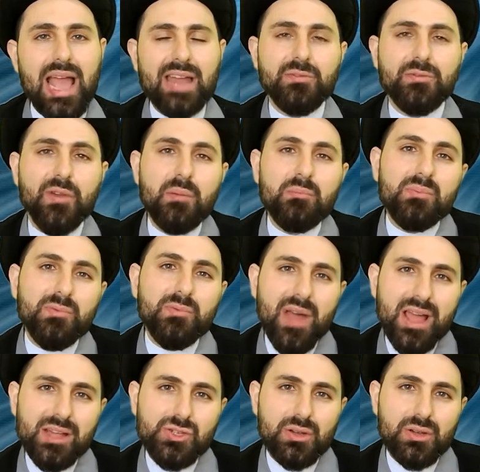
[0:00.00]
And from
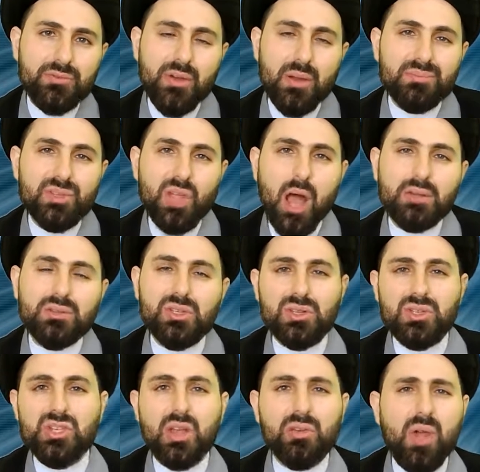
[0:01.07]
Fajr, from dawn till
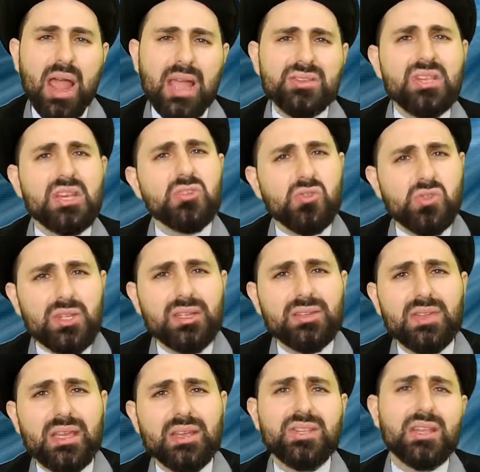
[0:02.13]
sunrise, it usually
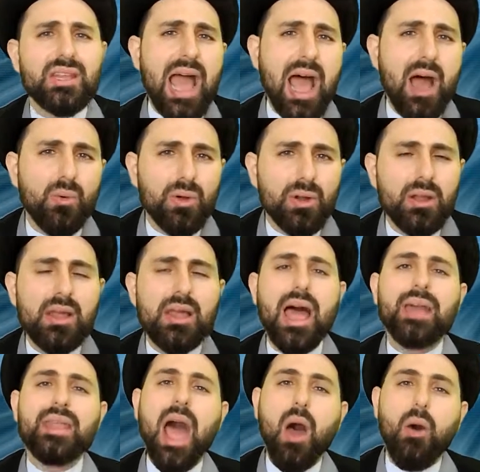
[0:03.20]
takes an hour,
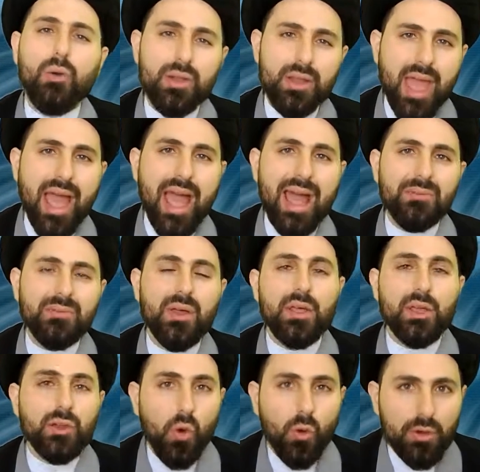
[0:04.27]
an hour and a half
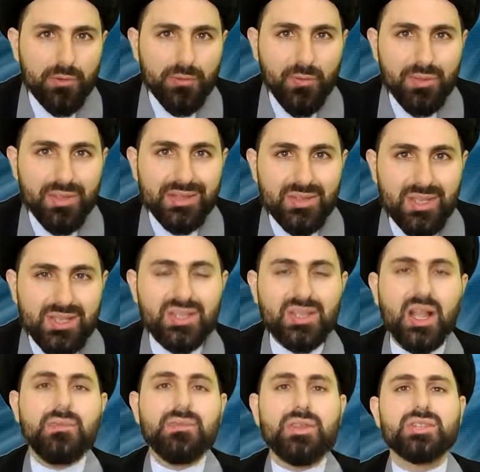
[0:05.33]
in order for the disk
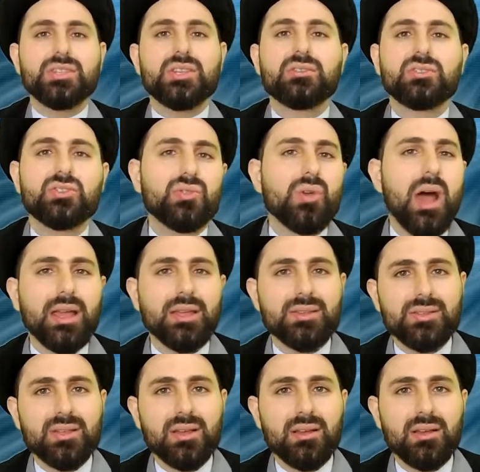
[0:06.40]
of the sun to
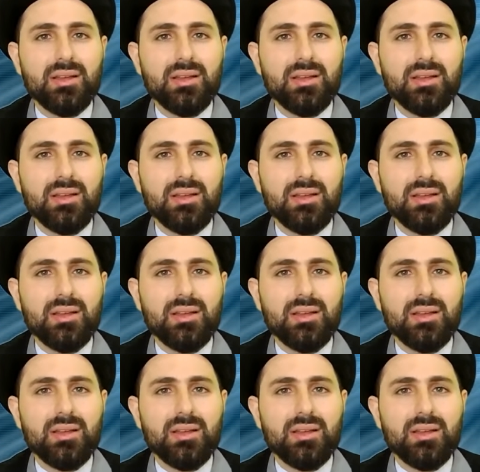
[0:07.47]
rise.